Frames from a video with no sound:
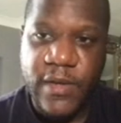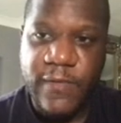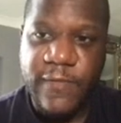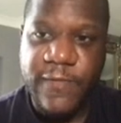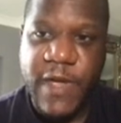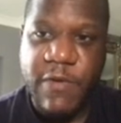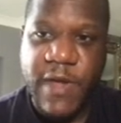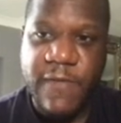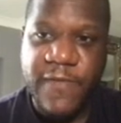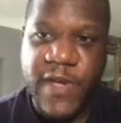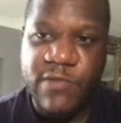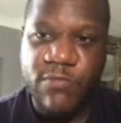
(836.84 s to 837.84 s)
very
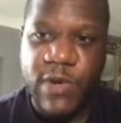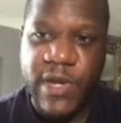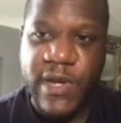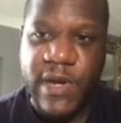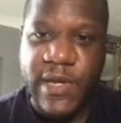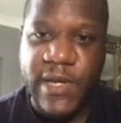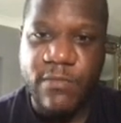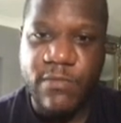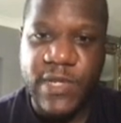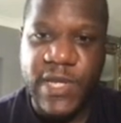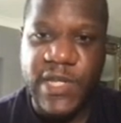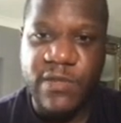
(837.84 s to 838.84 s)
first wallet that I did was
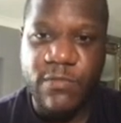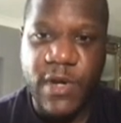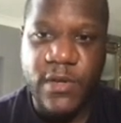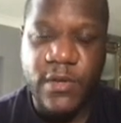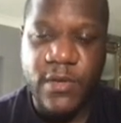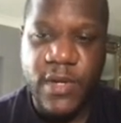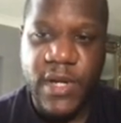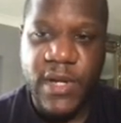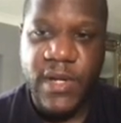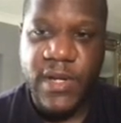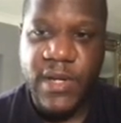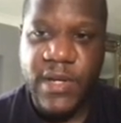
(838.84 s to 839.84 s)
this one.
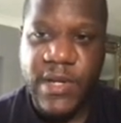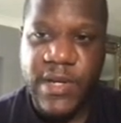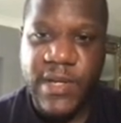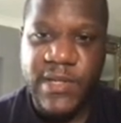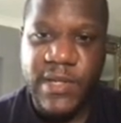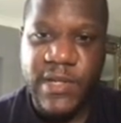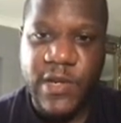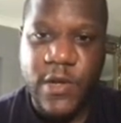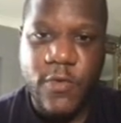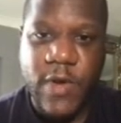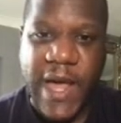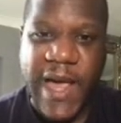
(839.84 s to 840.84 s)
It's as
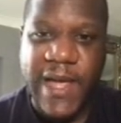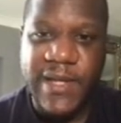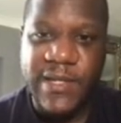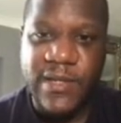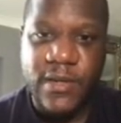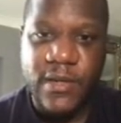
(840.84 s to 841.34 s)
low as